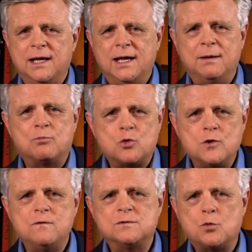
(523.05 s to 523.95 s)
it
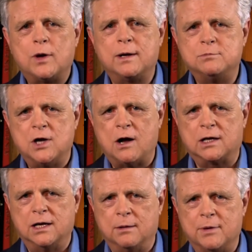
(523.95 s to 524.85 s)
proves what I'm
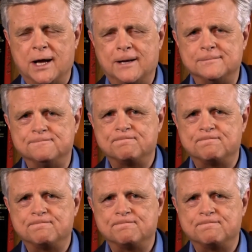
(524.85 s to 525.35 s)
talking about.